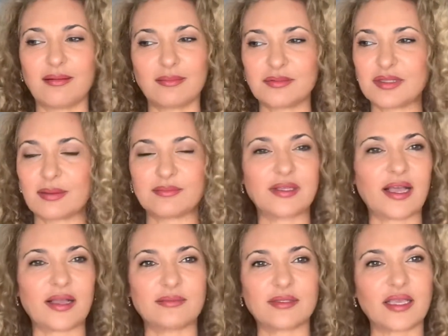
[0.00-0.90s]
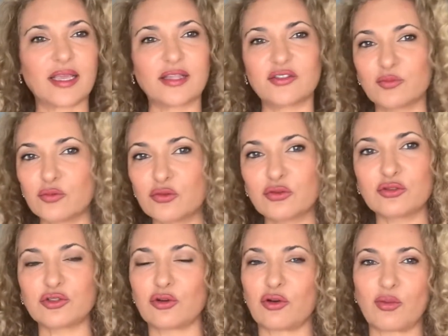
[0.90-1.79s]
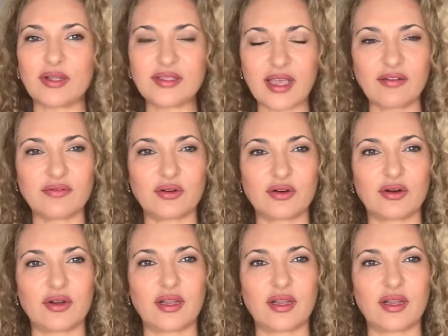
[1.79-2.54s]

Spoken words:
sometimes I get moods or whatever.